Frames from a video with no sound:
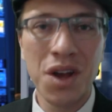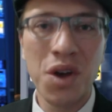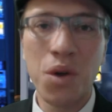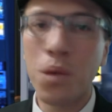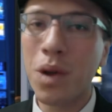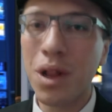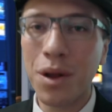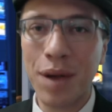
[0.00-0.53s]

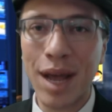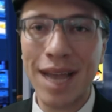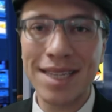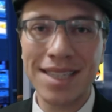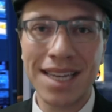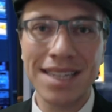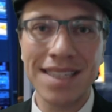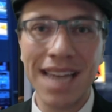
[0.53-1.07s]
Willow
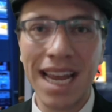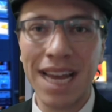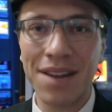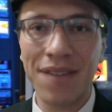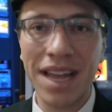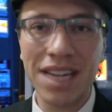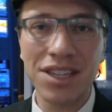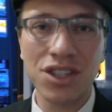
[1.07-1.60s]
Geist can take
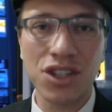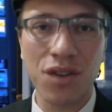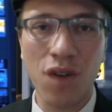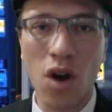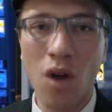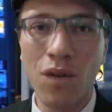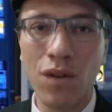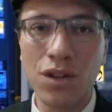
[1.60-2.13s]
advantage
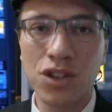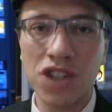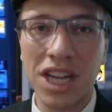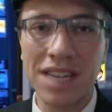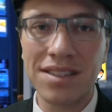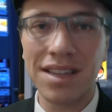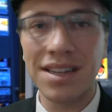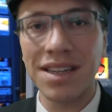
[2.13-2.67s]
of Oval
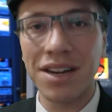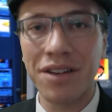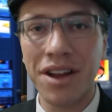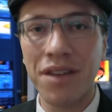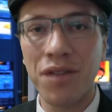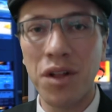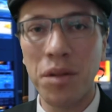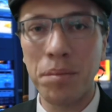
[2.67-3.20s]
Chase
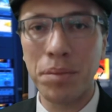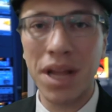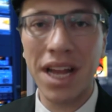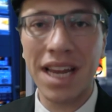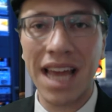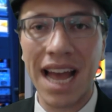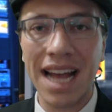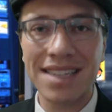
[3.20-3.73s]
Daredevil,
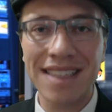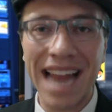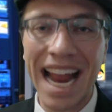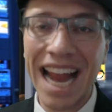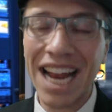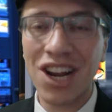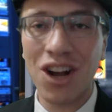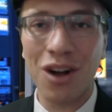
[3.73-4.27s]
Bloodghast,
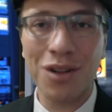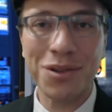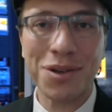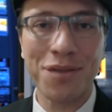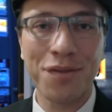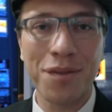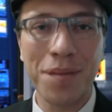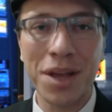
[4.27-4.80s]
and
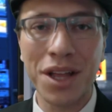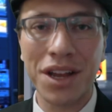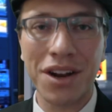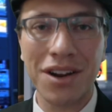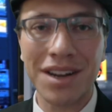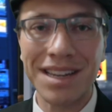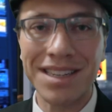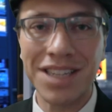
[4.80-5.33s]
Cauldron
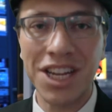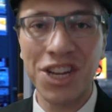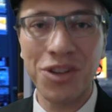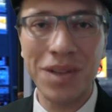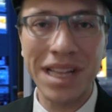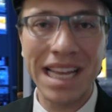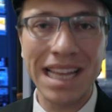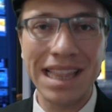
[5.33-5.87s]
Familiar
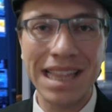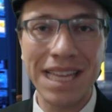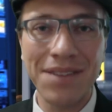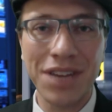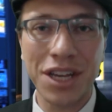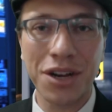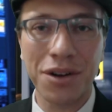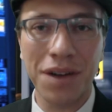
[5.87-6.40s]
continually
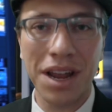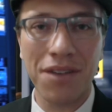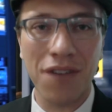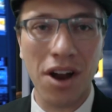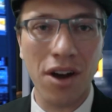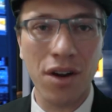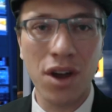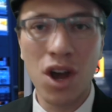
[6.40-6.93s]
leaving your
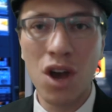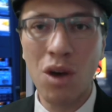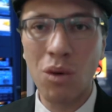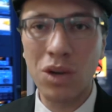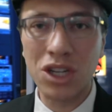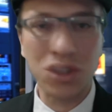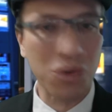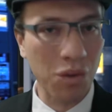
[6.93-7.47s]
graveyard,
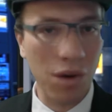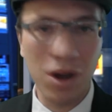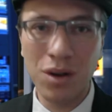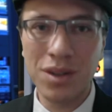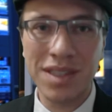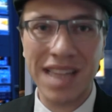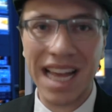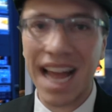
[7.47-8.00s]
which
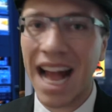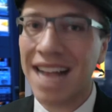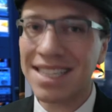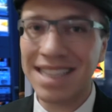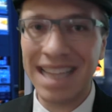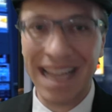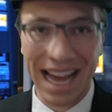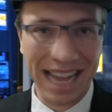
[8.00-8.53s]
grows the
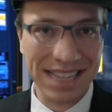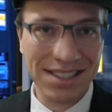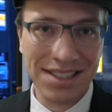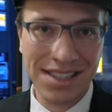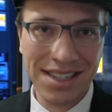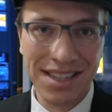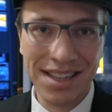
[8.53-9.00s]
Ghastly Geist.